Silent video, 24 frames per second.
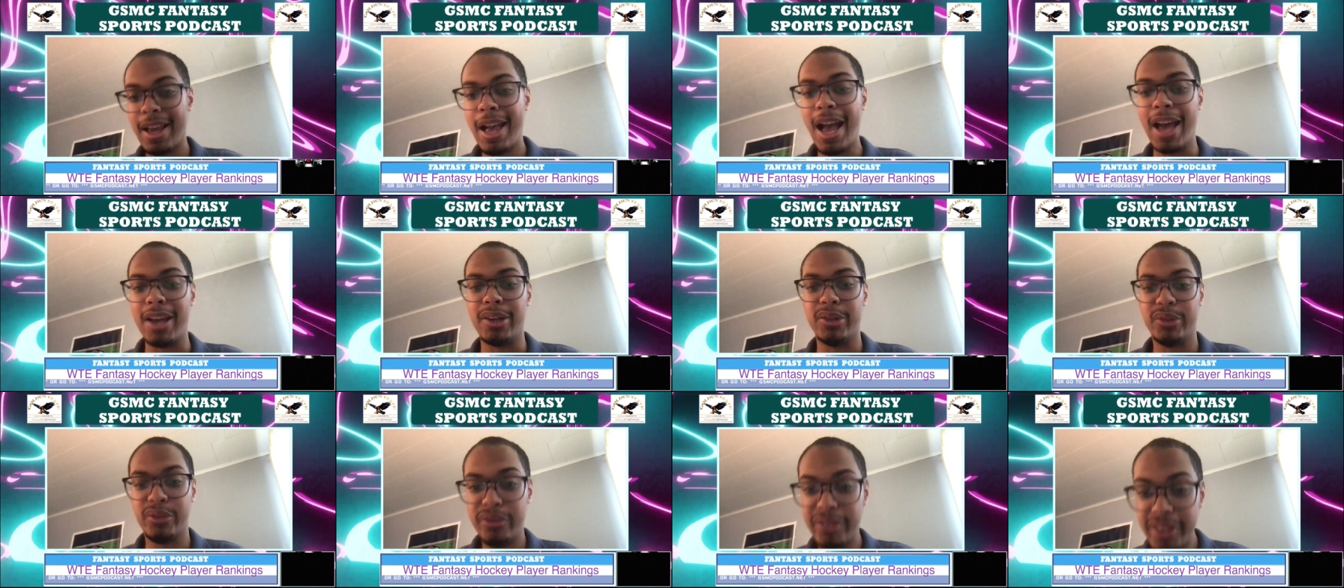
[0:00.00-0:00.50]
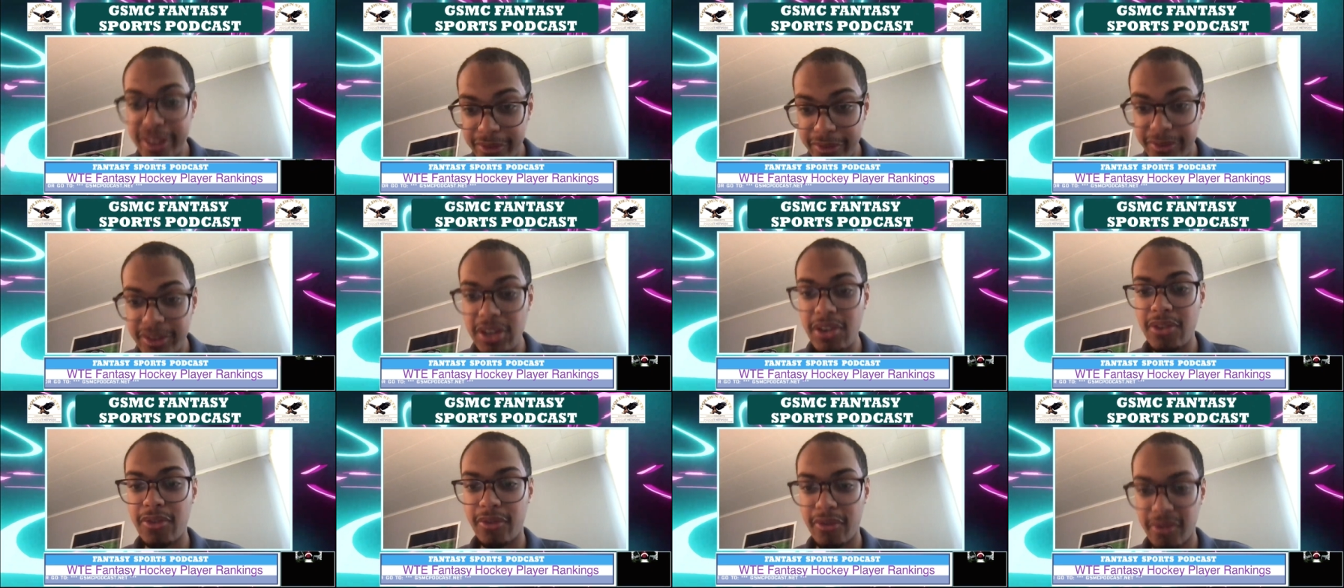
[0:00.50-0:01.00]
At
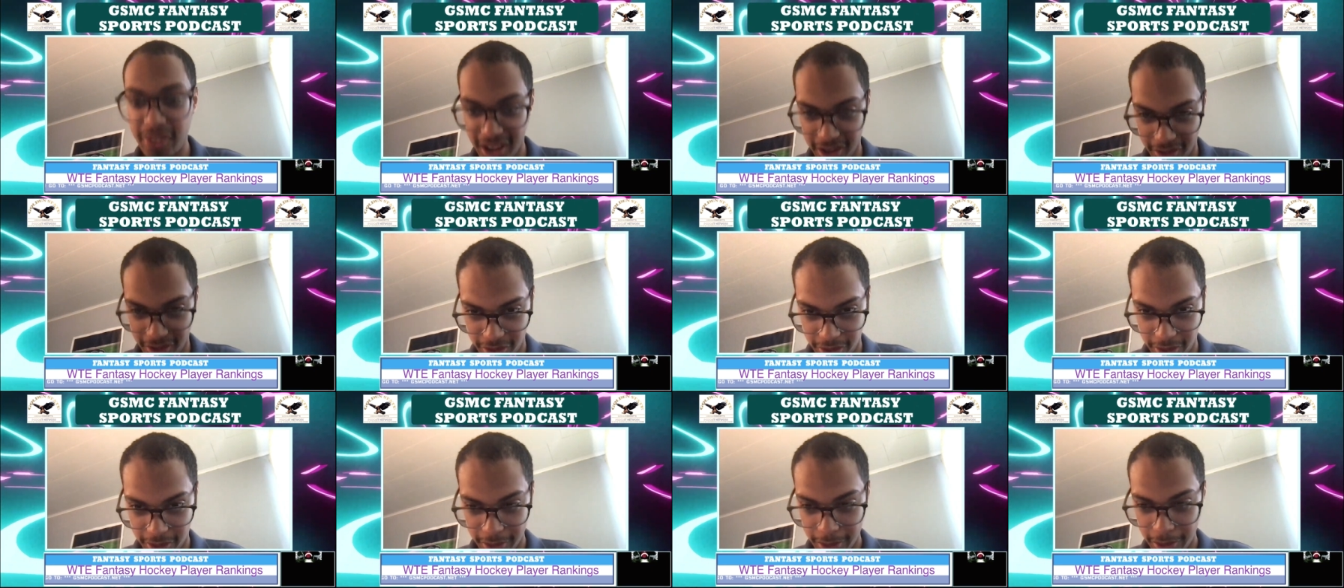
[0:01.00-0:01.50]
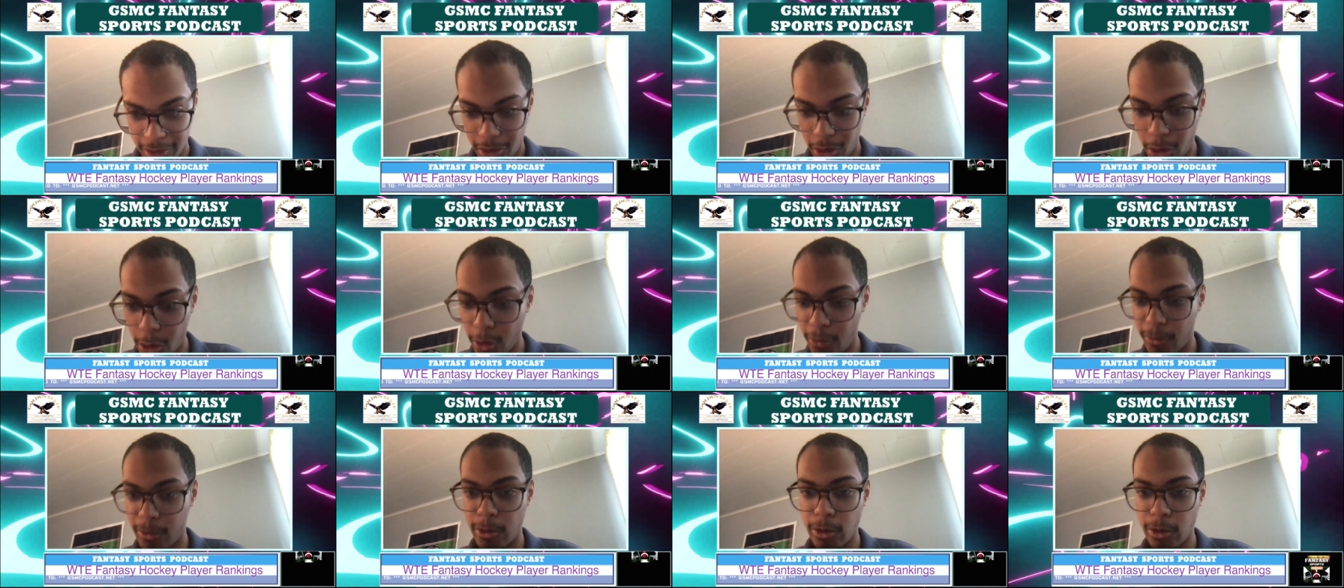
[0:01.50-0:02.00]
55th
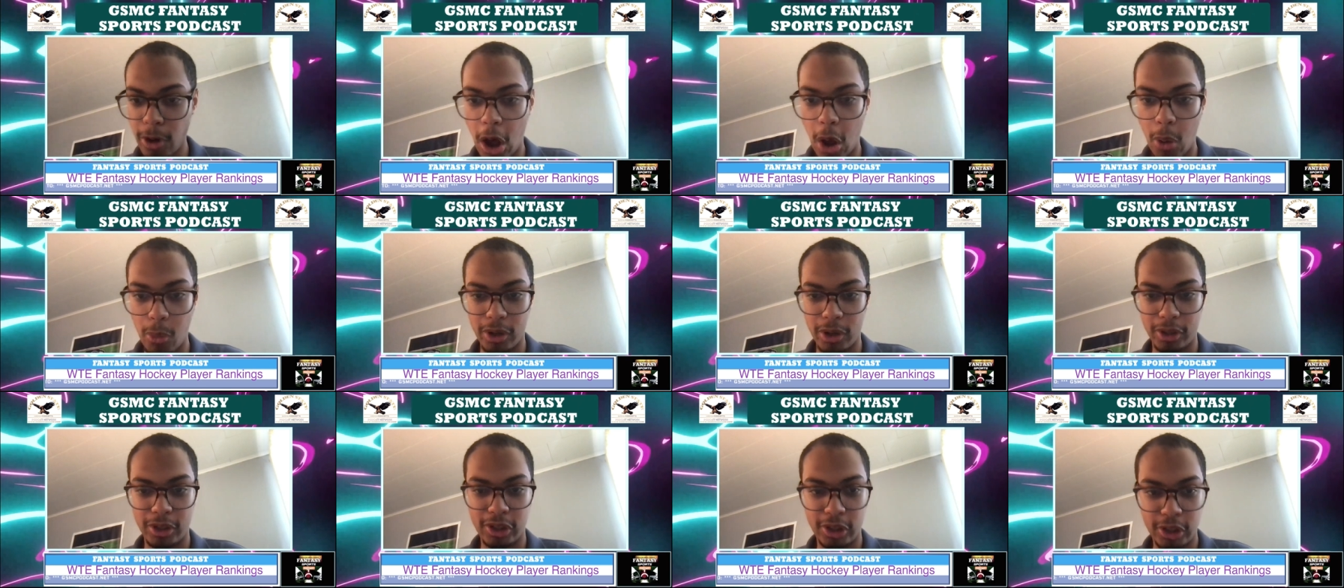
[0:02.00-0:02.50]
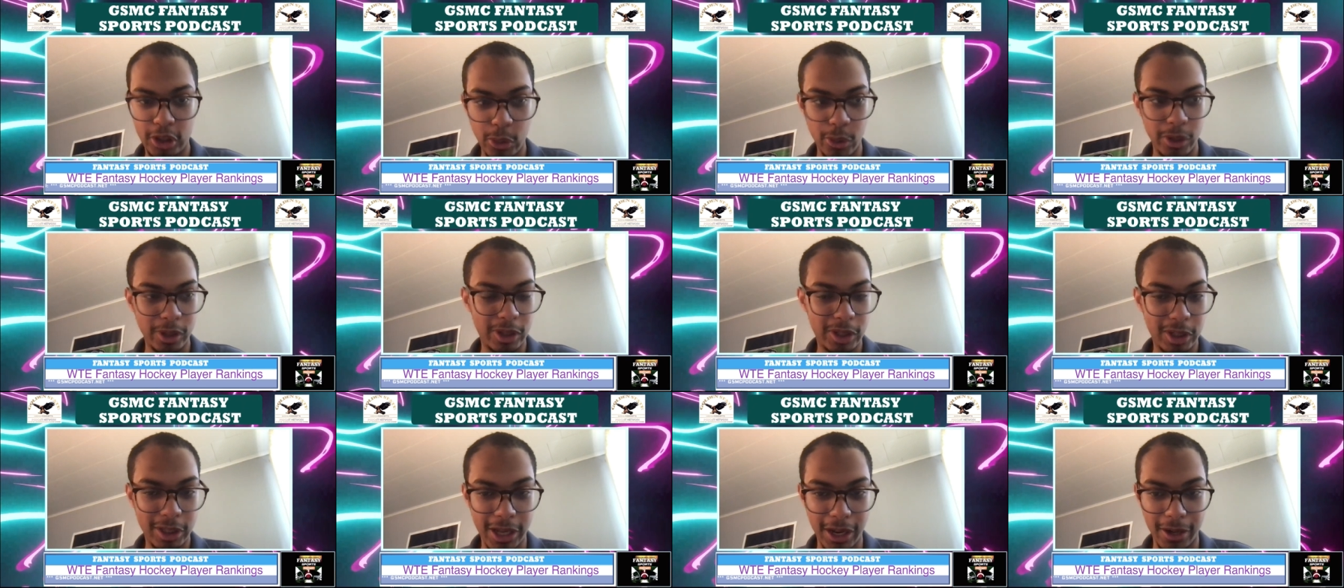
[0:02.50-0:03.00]
overall was
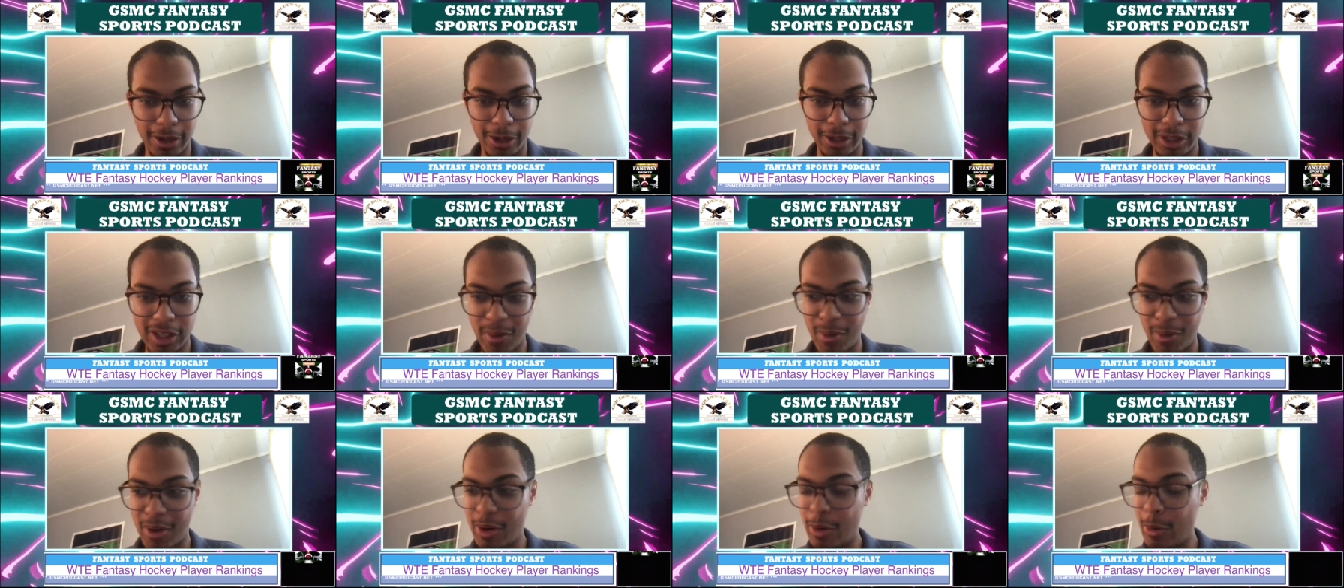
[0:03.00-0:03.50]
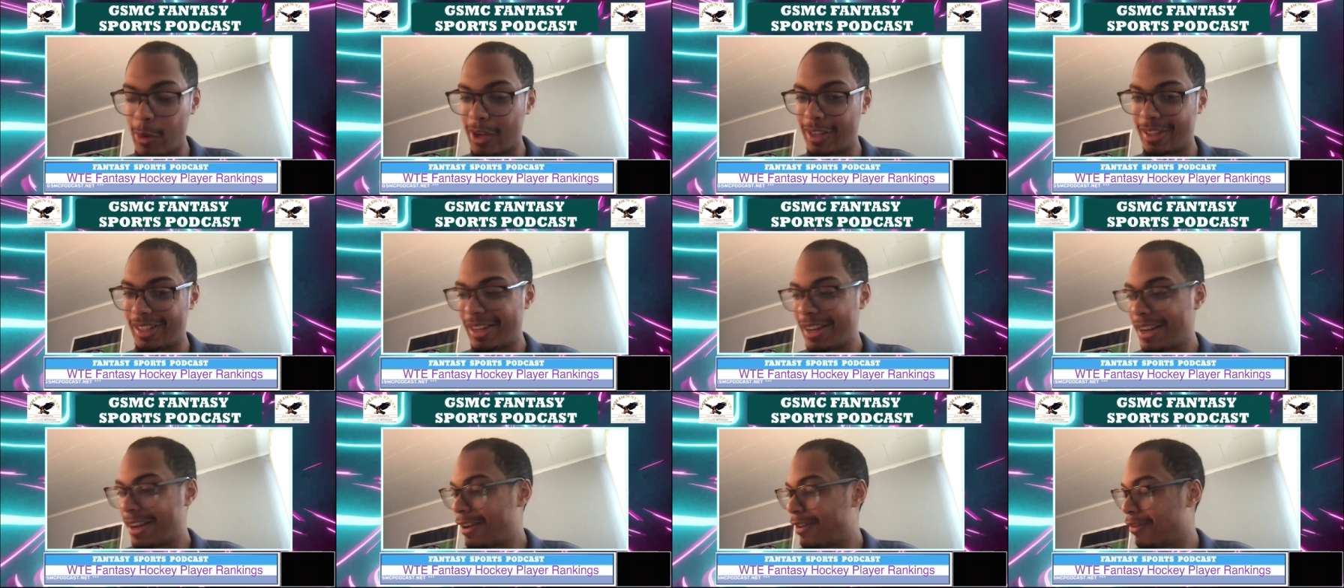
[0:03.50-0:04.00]
Stuart Skinner, someone who
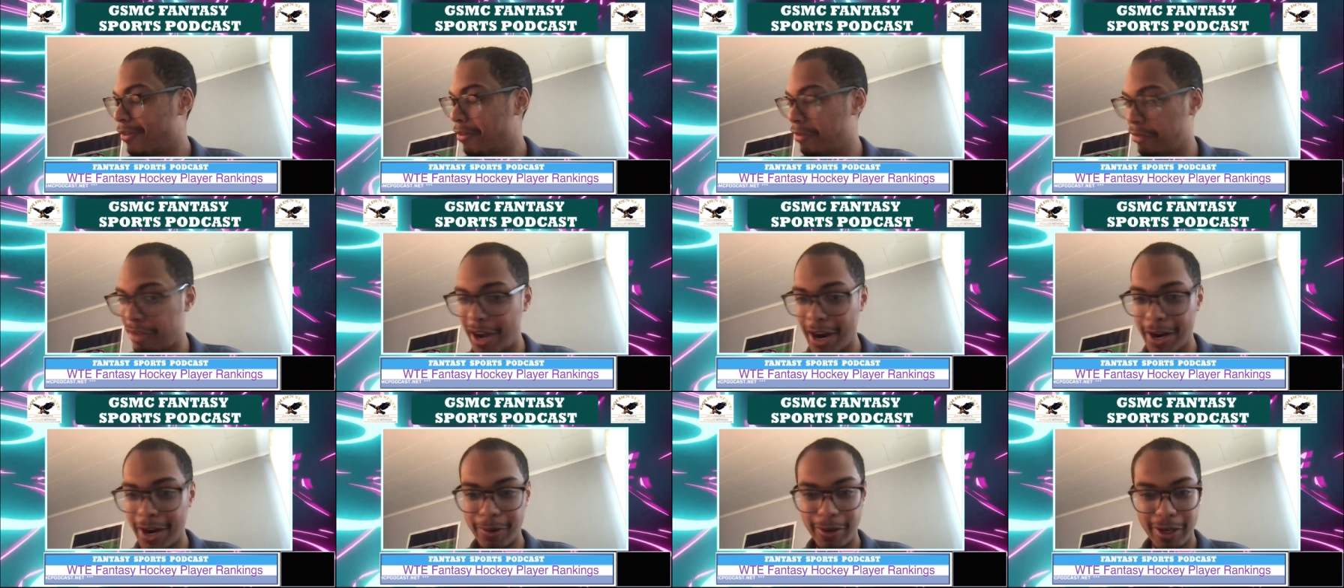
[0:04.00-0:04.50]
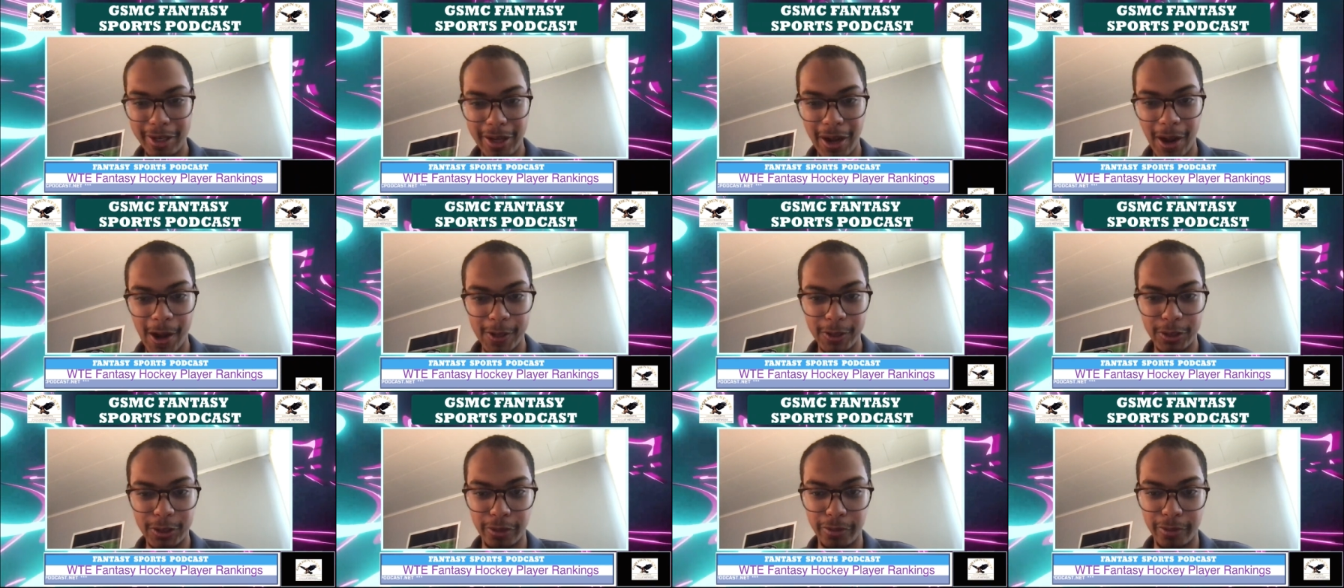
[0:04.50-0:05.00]
is very
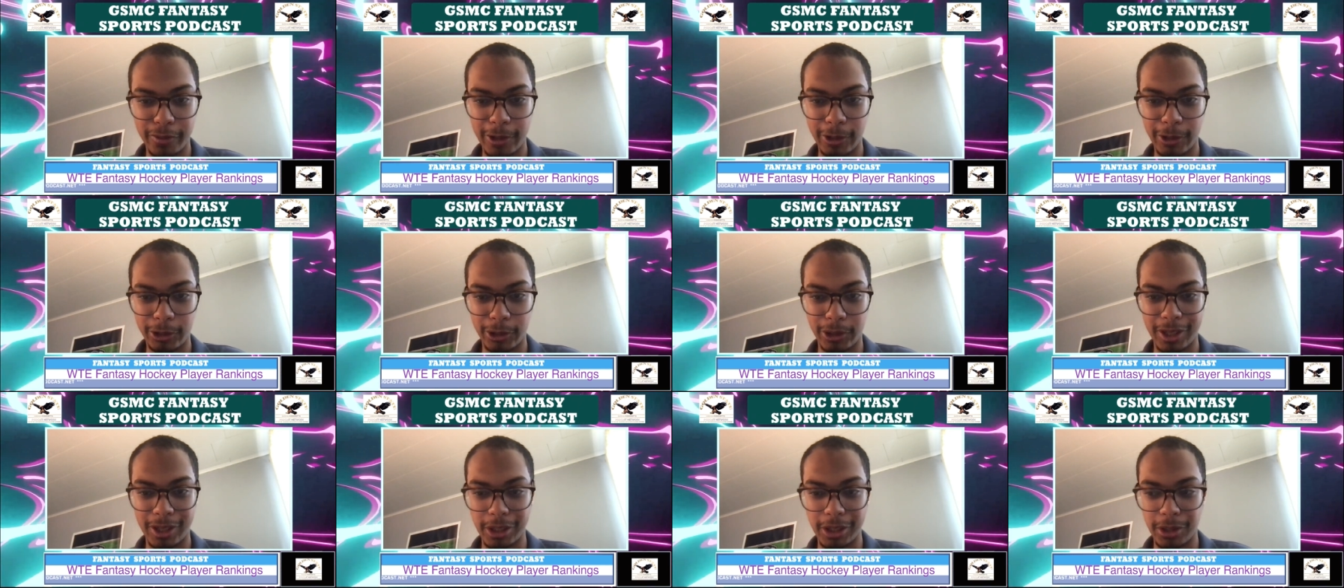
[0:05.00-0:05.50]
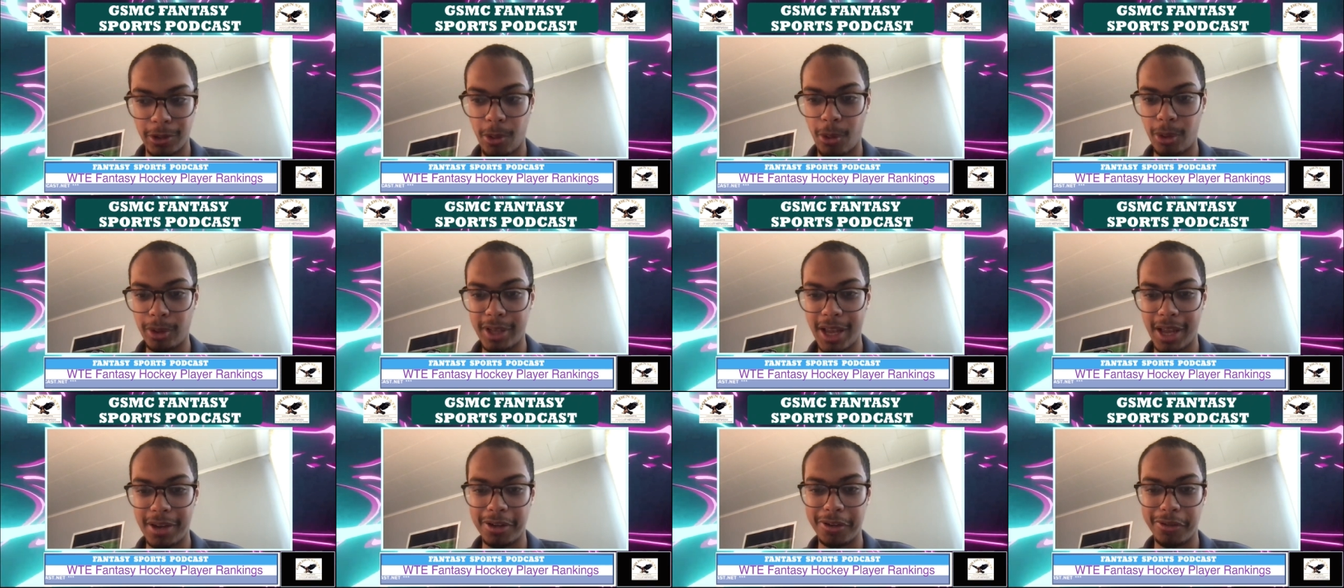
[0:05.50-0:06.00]
controversial as a
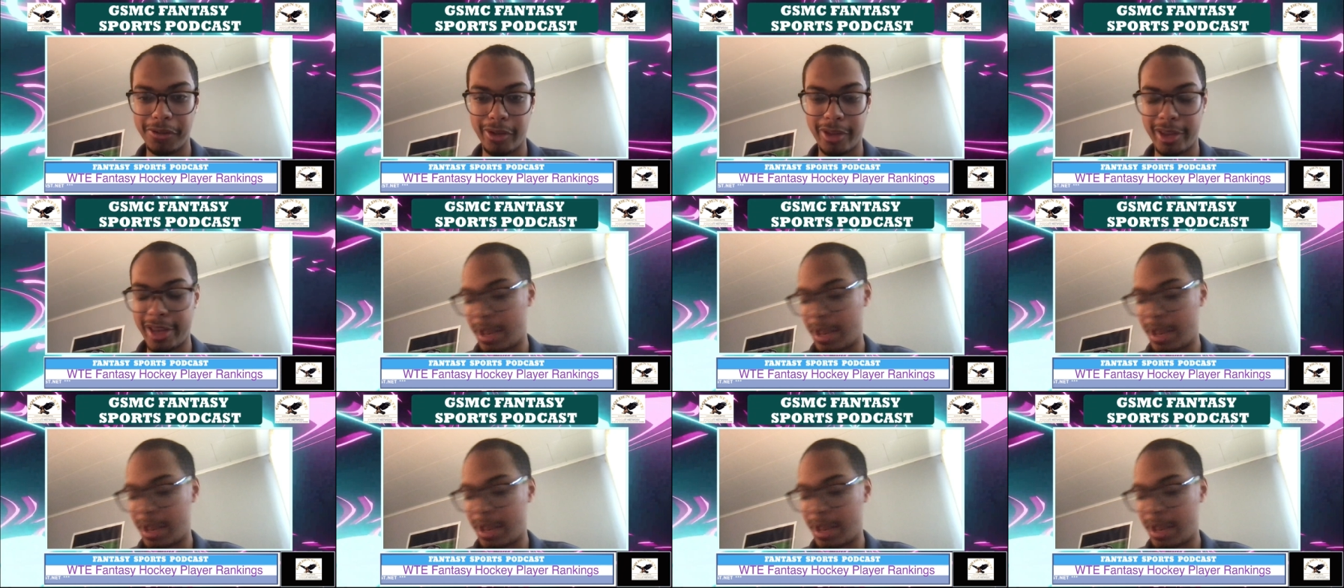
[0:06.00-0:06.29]
goaltender for the